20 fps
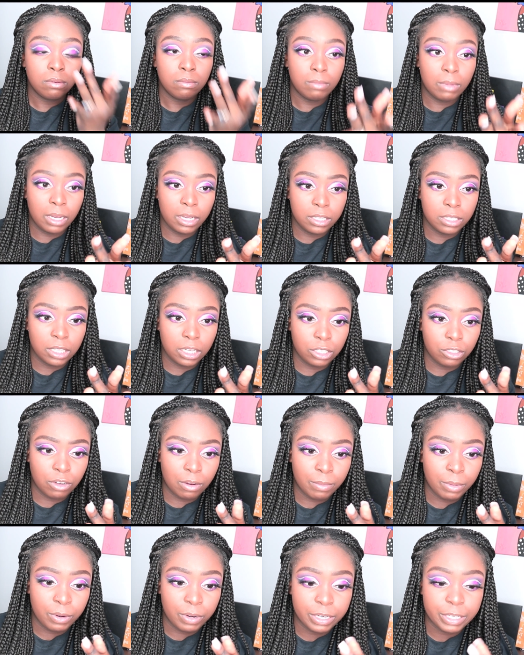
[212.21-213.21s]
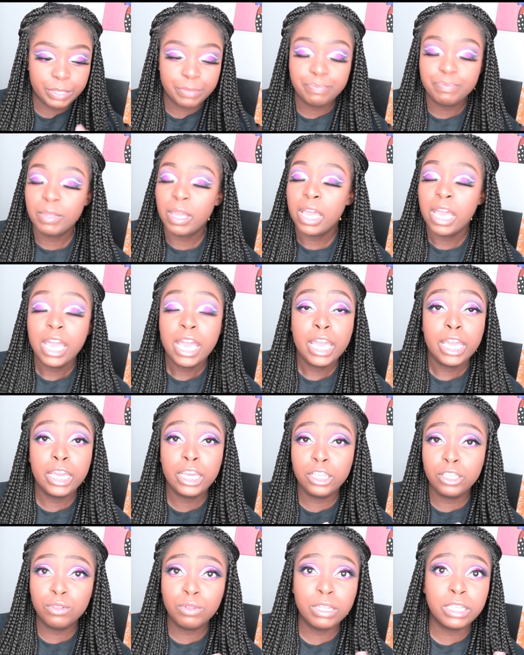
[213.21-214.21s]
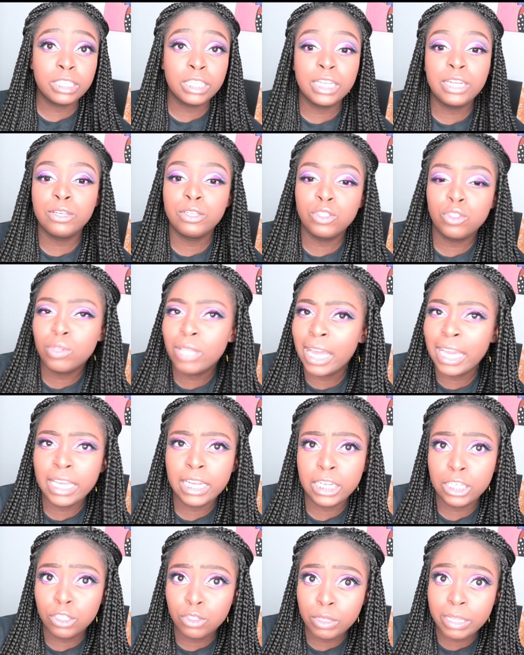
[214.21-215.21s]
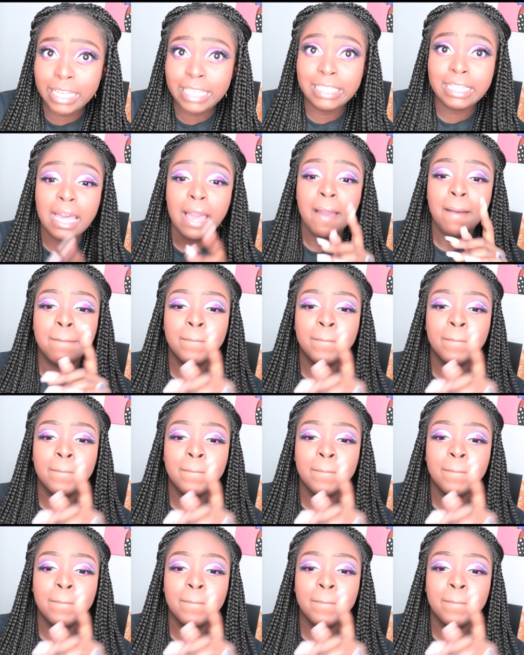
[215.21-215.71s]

My eyes, like, drive me crazy. He didn't do this, he didn't do that, he didn't do this.